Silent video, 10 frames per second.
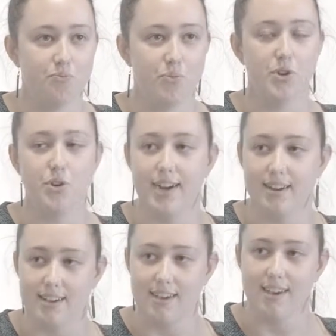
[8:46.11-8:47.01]
the
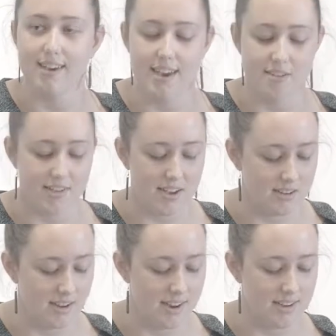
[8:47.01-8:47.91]
runaka here
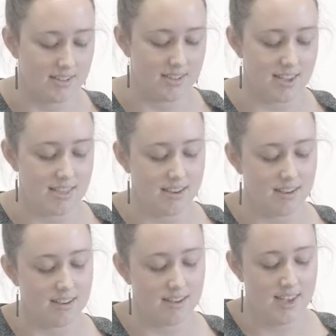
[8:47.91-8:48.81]
see
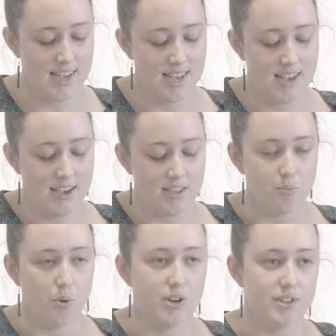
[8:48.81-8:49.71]
the
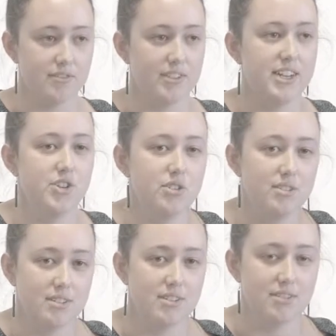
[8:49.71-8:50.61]
importance of land
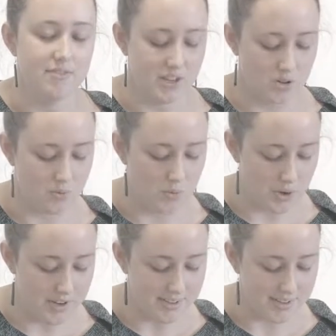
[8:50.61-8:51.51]
use and its effect on
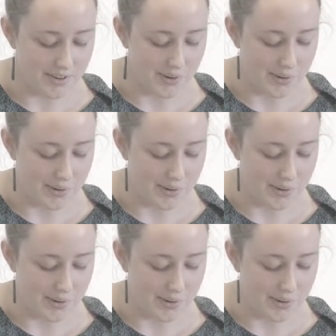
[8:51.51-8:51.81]
water, so